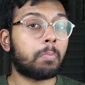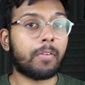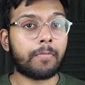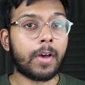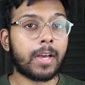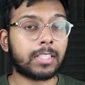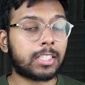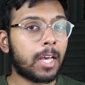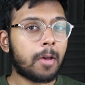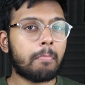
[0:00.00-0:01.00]
But
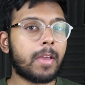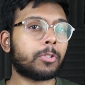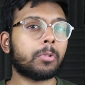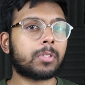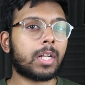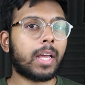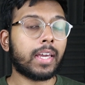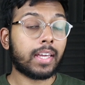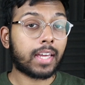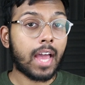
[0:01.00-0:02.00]
first, make sure to
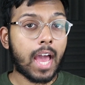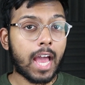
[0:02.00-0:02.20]
like